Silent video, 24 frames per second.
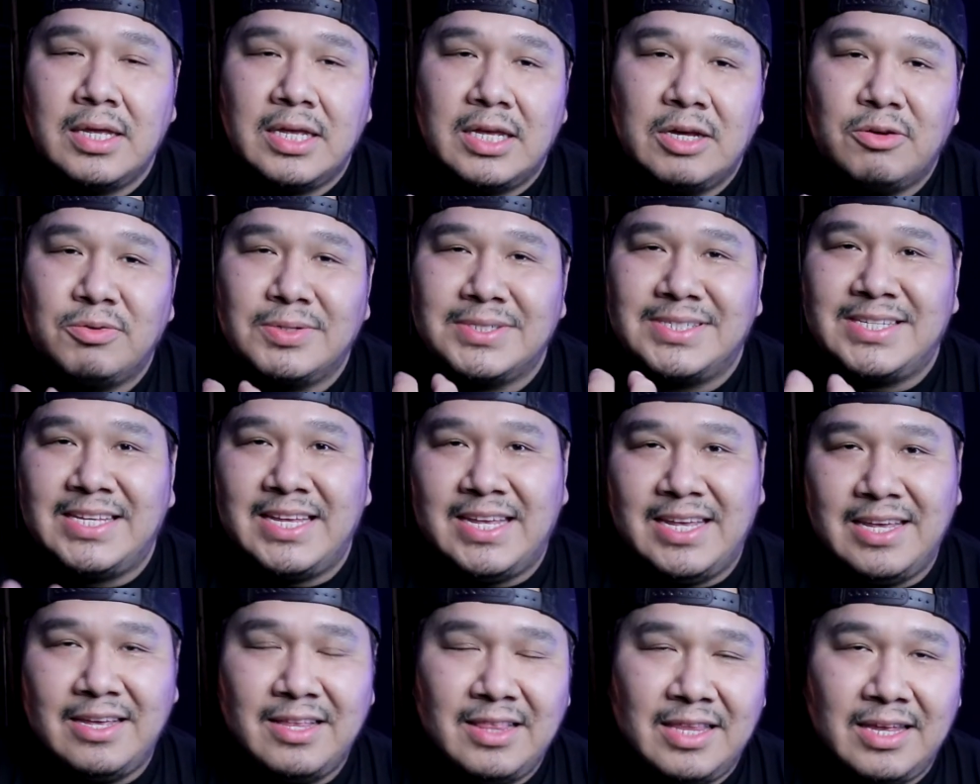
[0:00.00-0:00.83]
It was
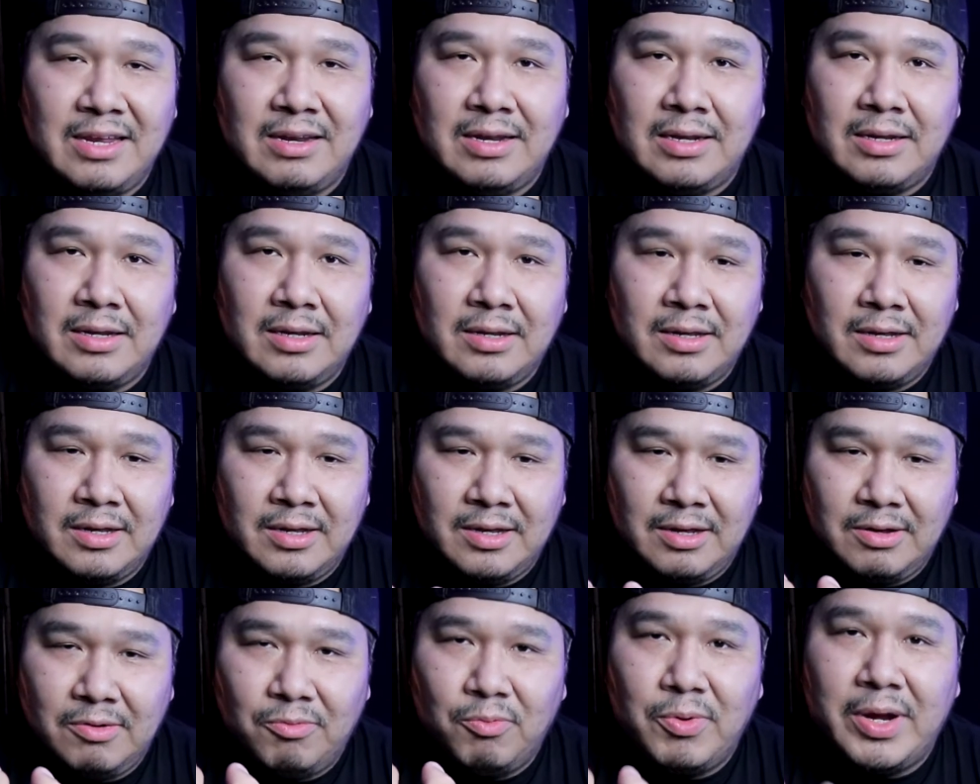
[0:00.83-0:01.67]
healing
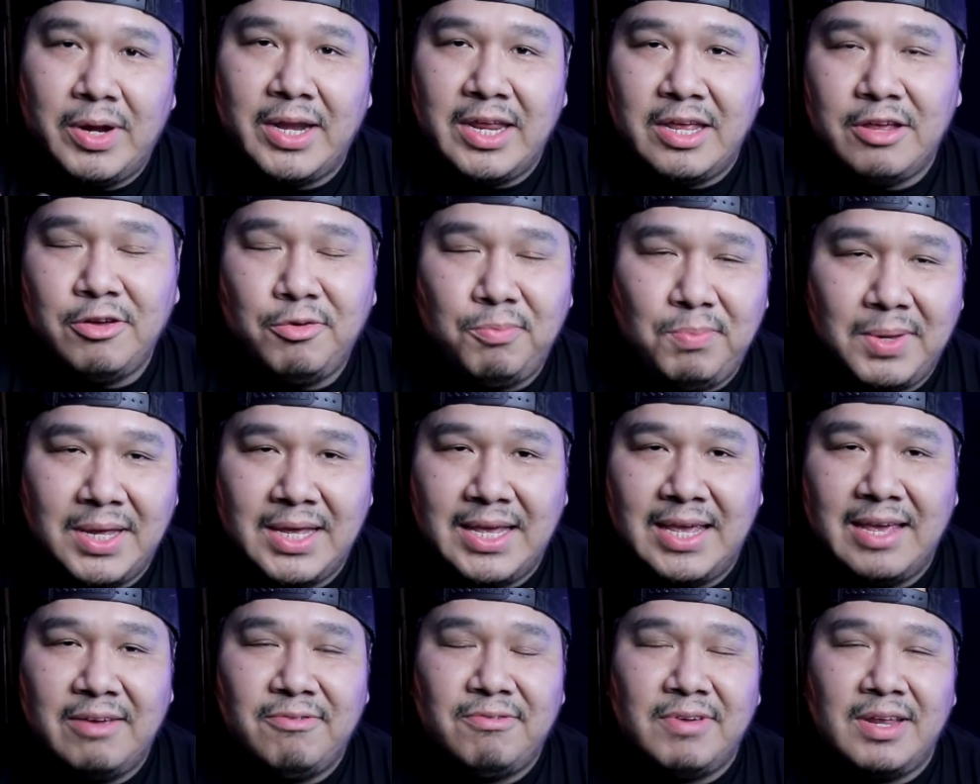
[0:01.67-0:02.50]
what he would be
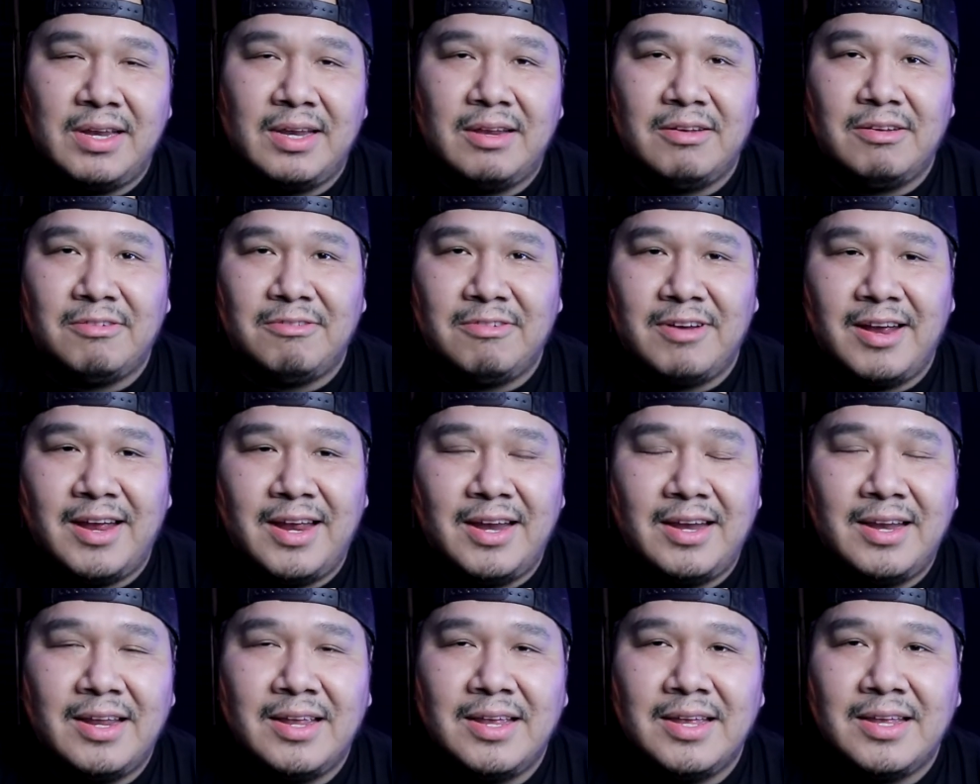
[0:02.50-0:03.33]
giving, right?
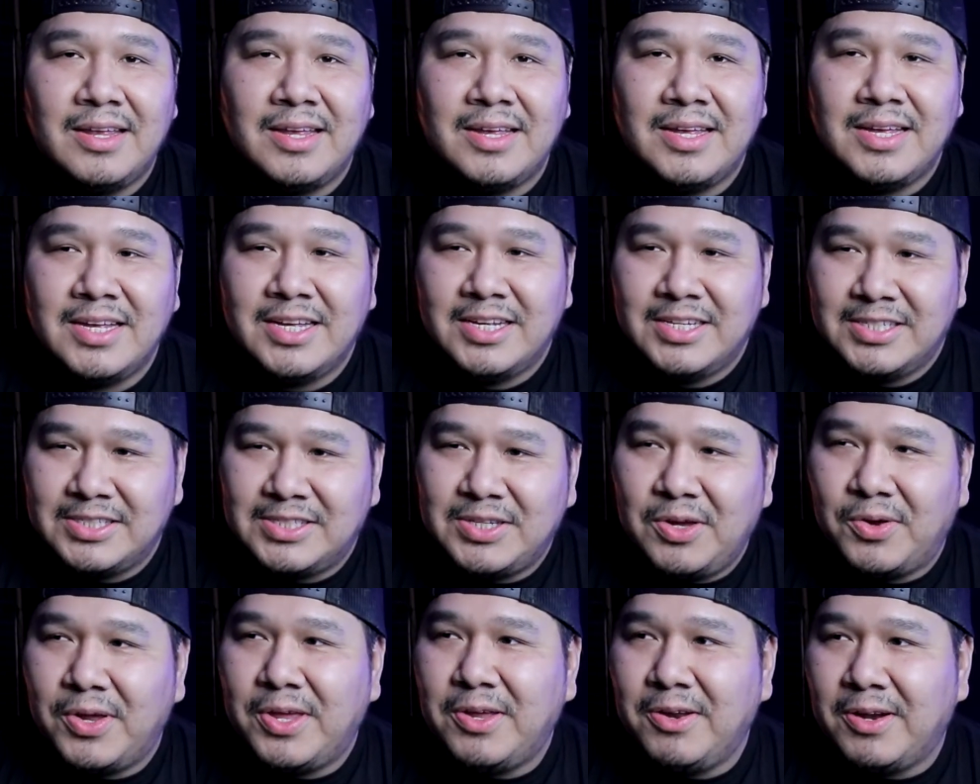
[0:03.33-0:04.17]

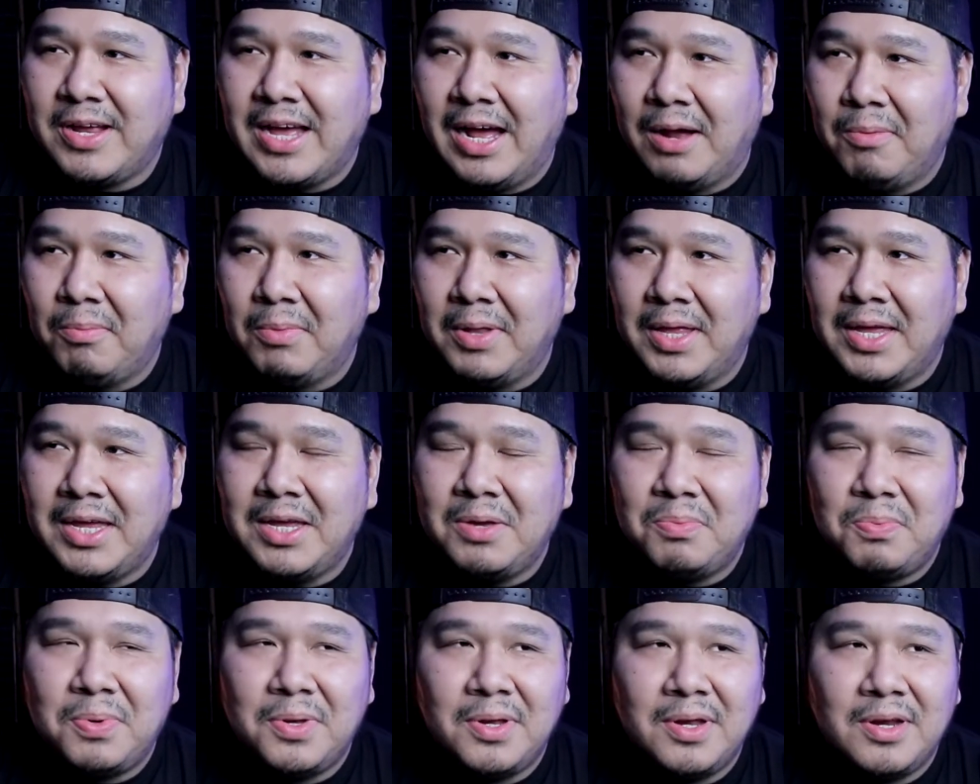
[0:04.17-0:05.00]
So he'd come lay
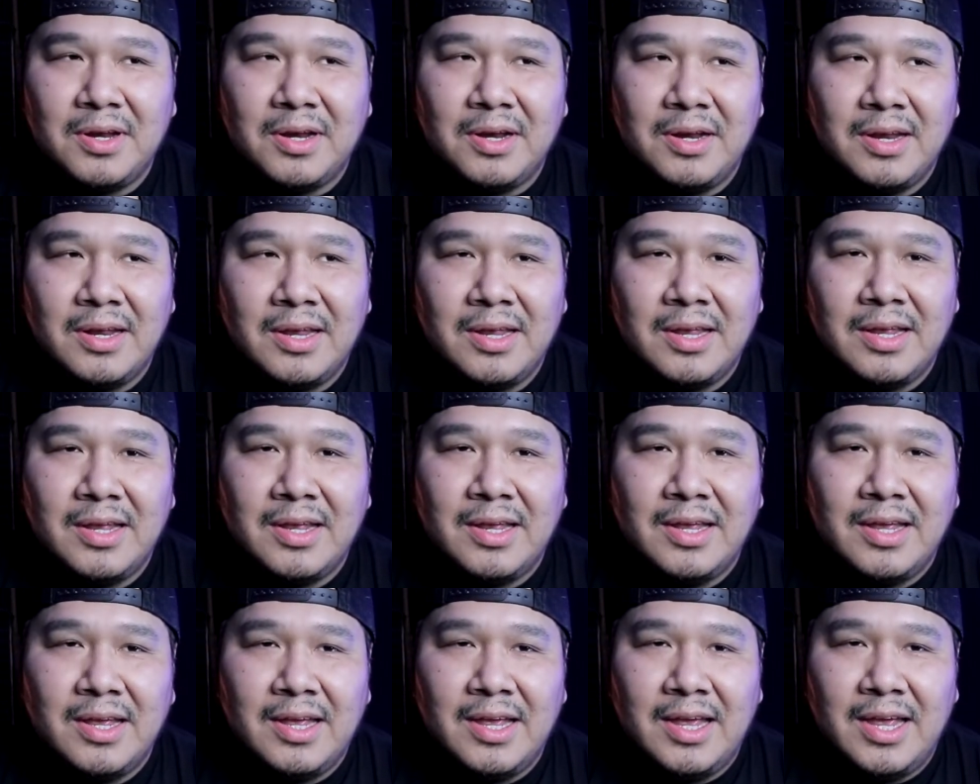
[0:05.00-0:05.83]
up here
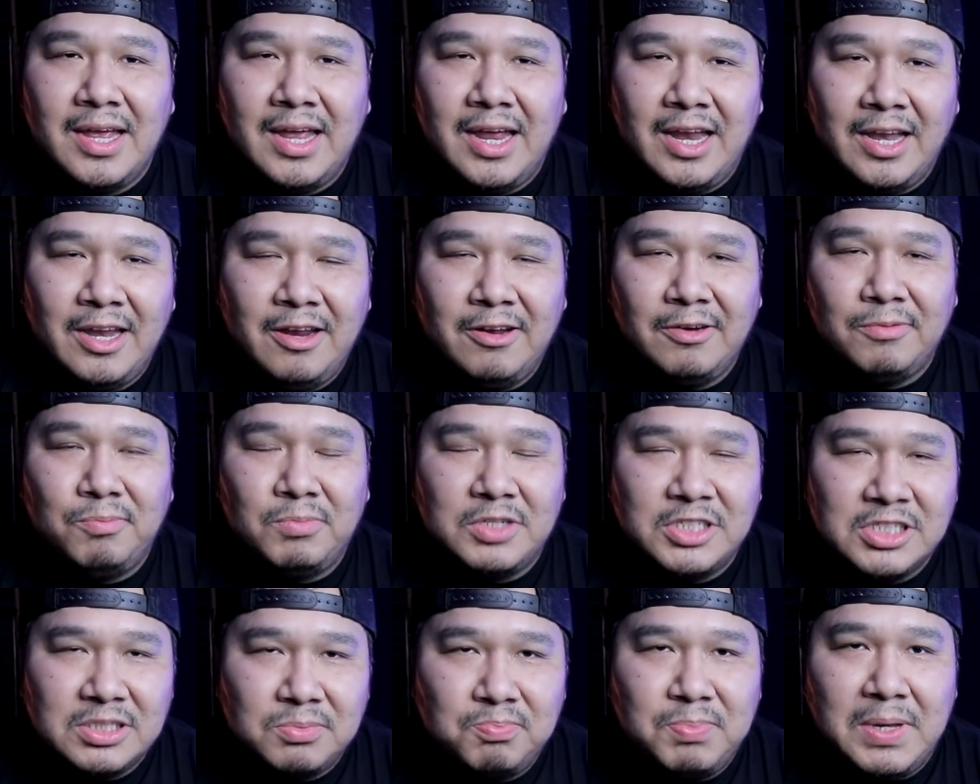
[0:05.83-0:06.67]
and he'd
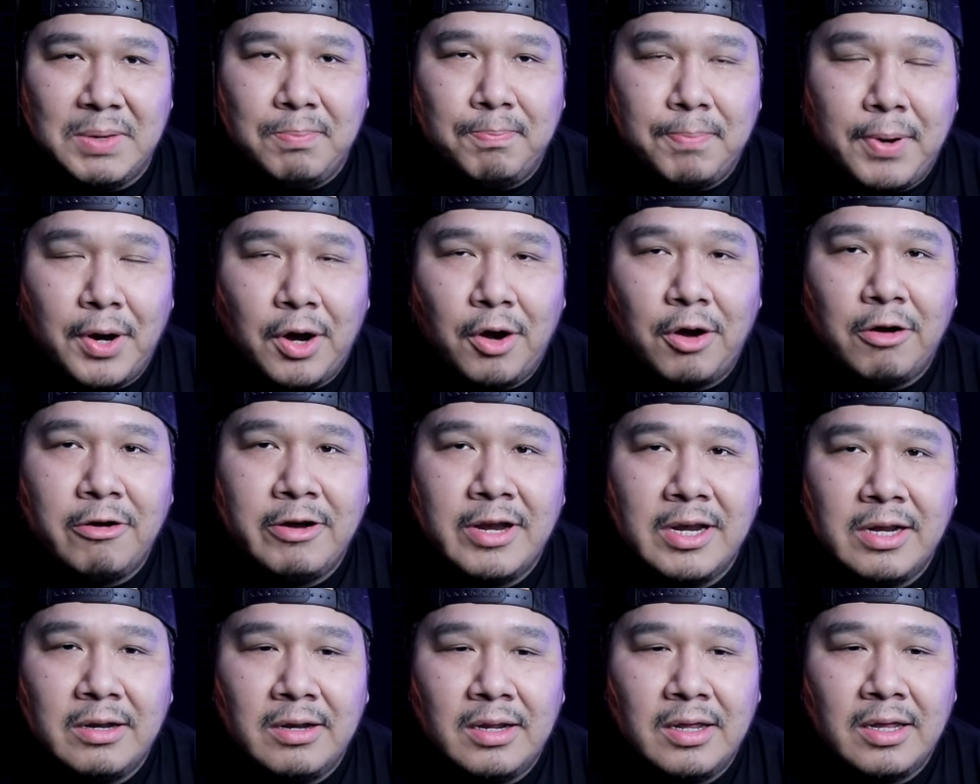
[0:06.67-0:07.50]
just be
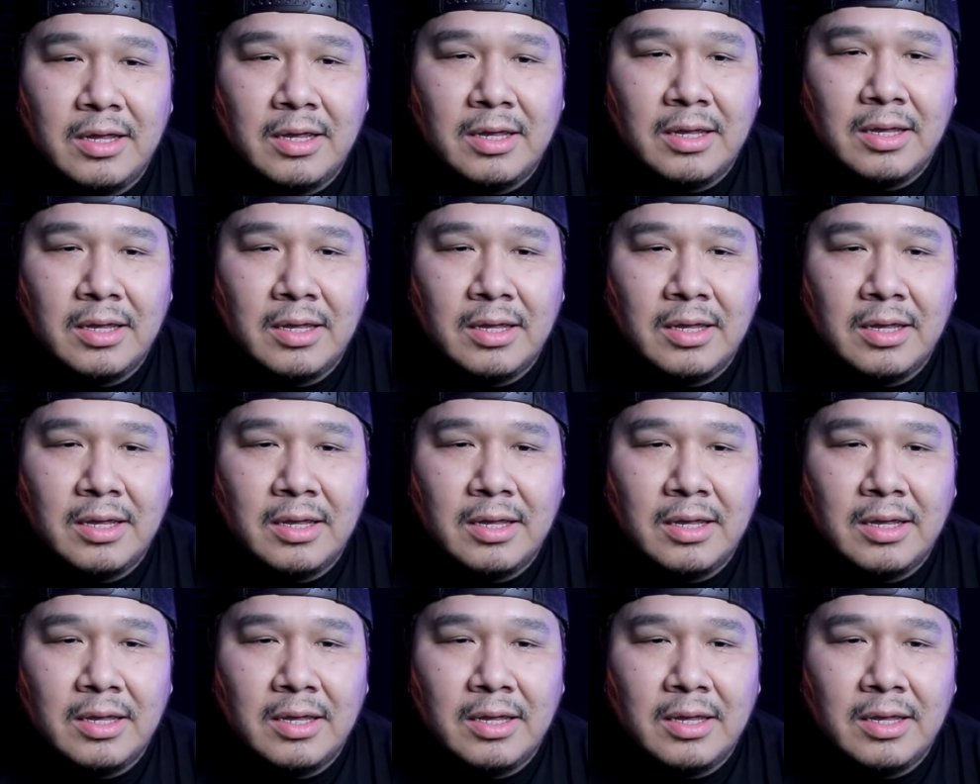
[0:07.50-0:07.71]
purring.